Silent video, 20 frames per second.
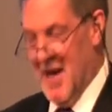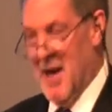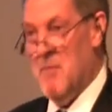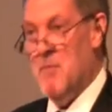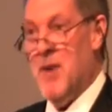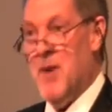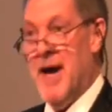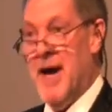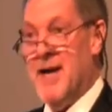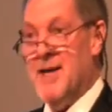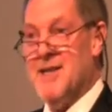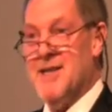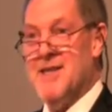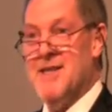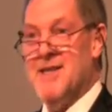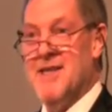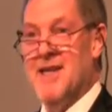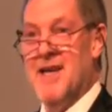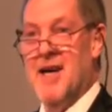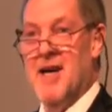
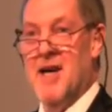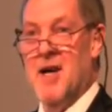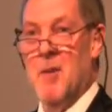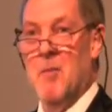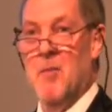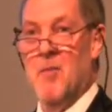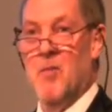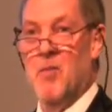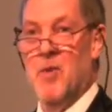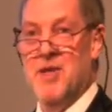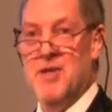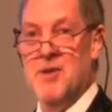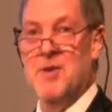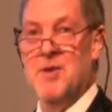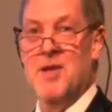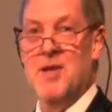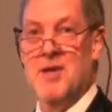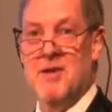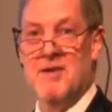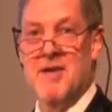impact. We
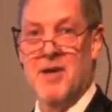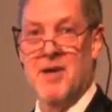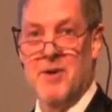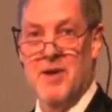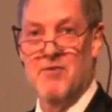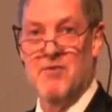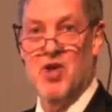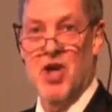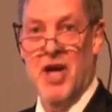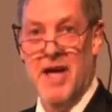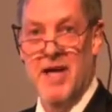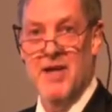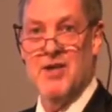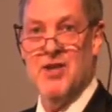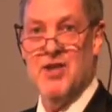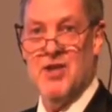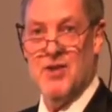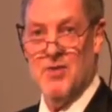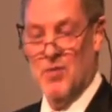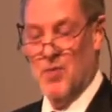do need a theory of
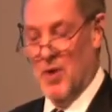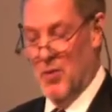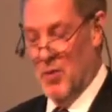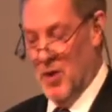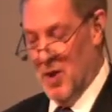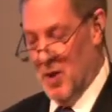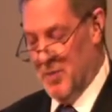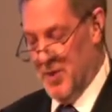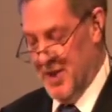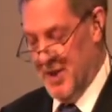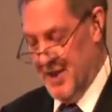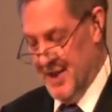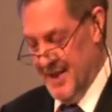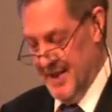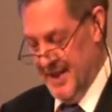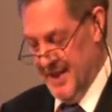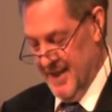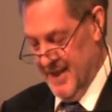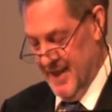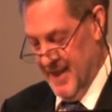change. We will
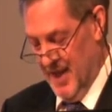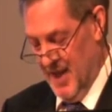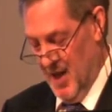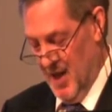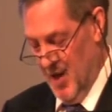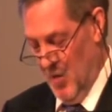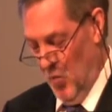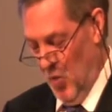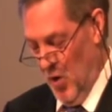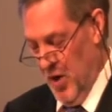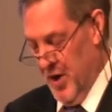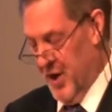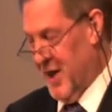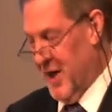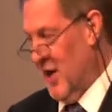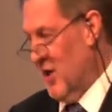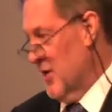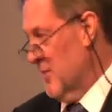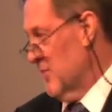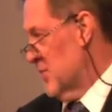be
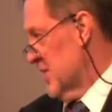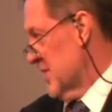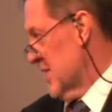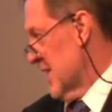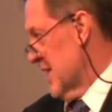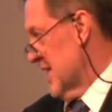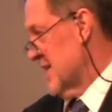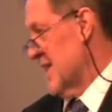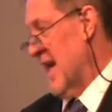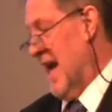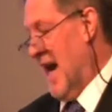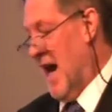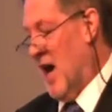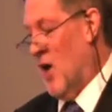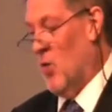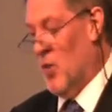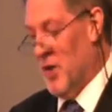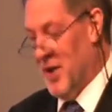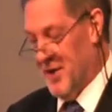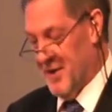working on precisely
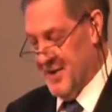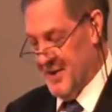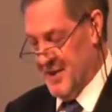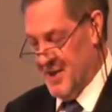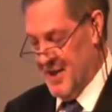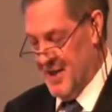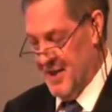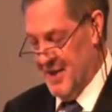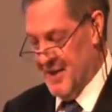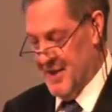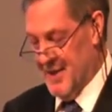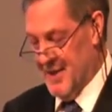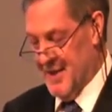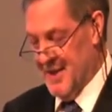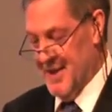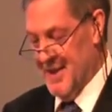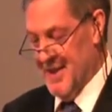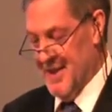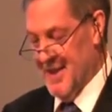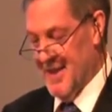how we can
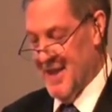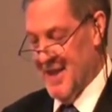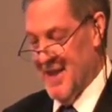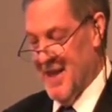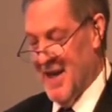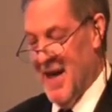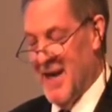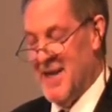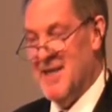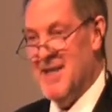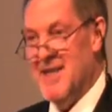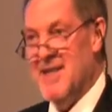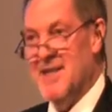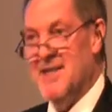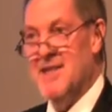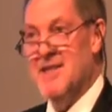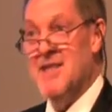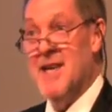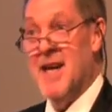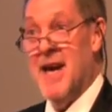turn
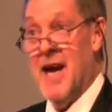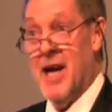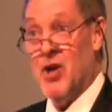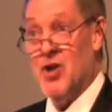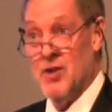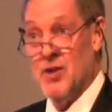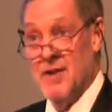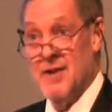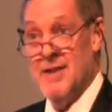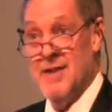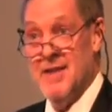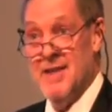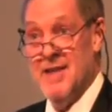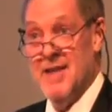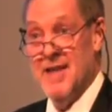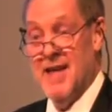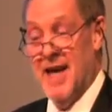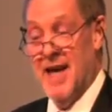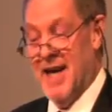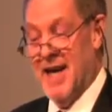ideas into action,
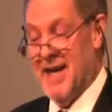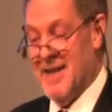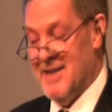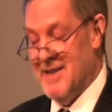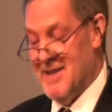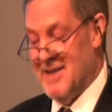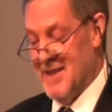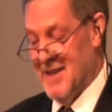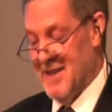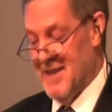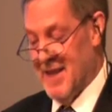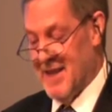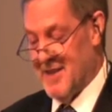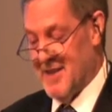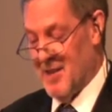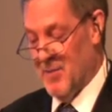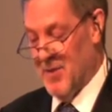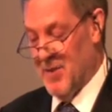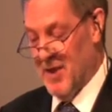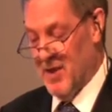and
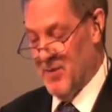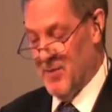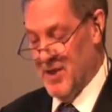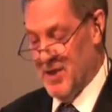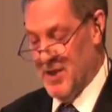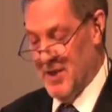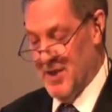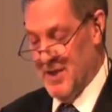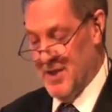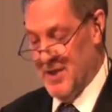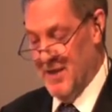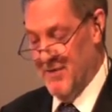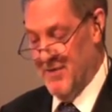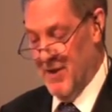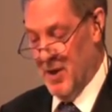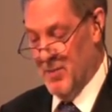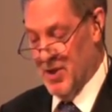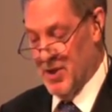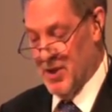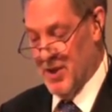that's something which is
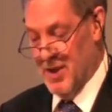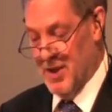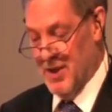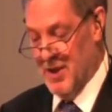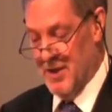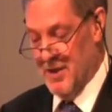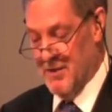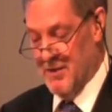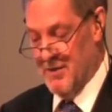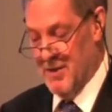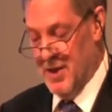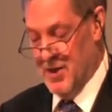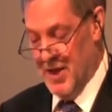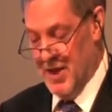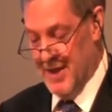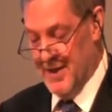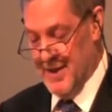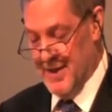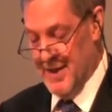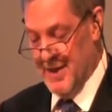very much on our
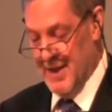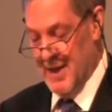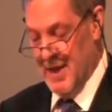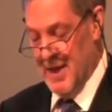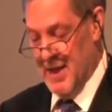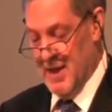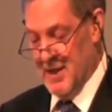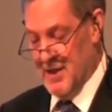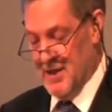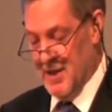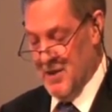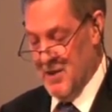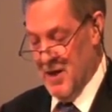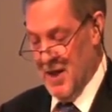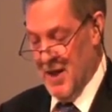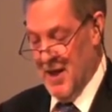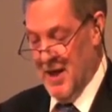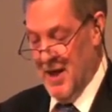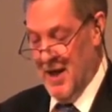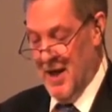agenda.
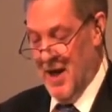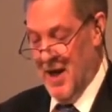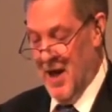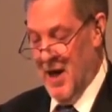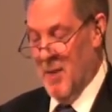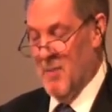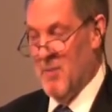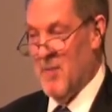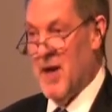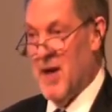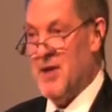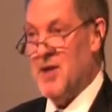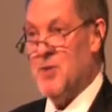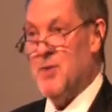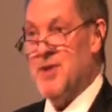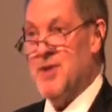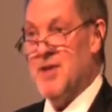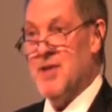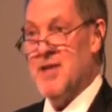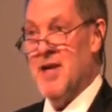So I
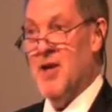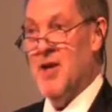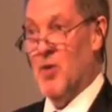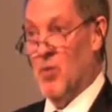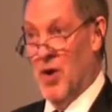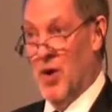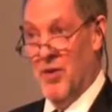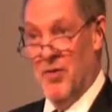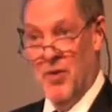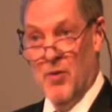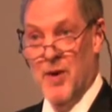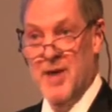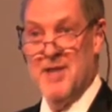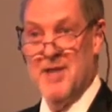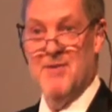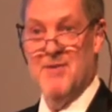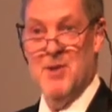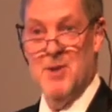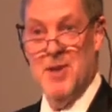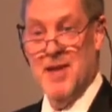just want to say that one of the
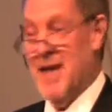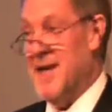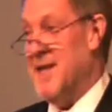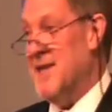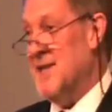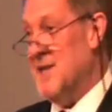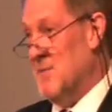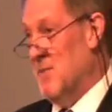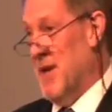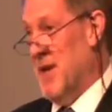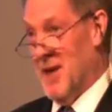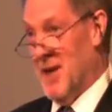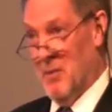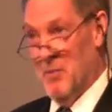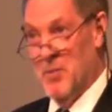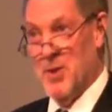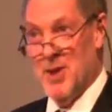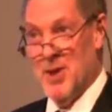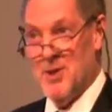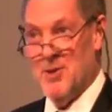ways of doing that is
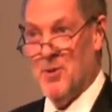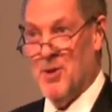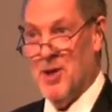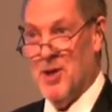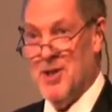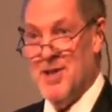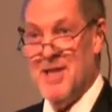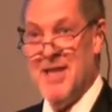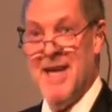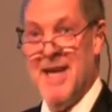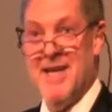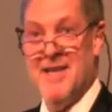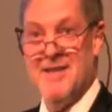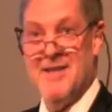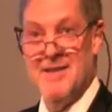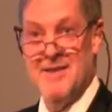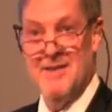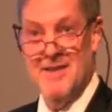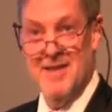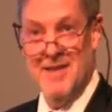making personal
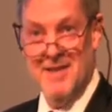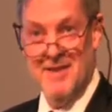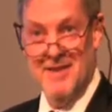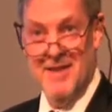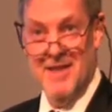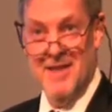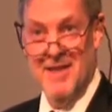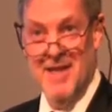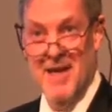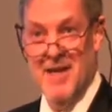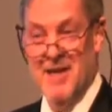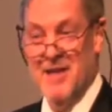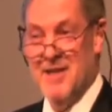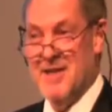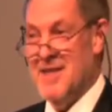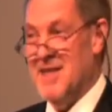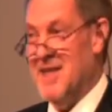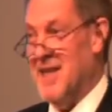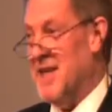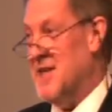contact and
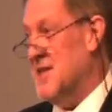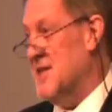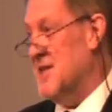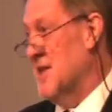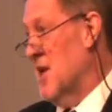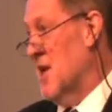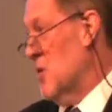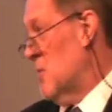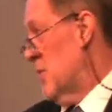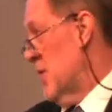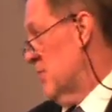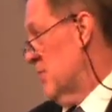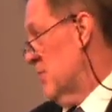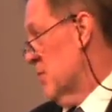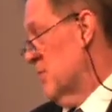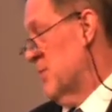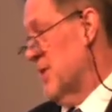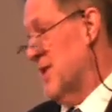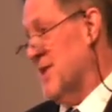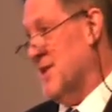getting to know
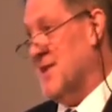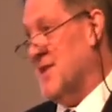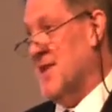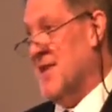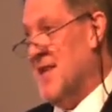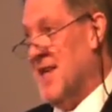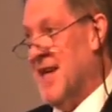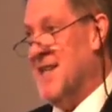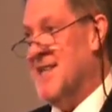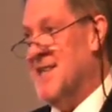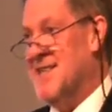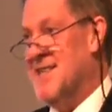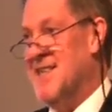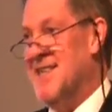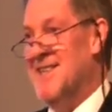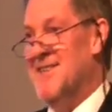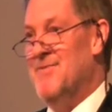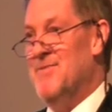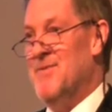people, because in the end,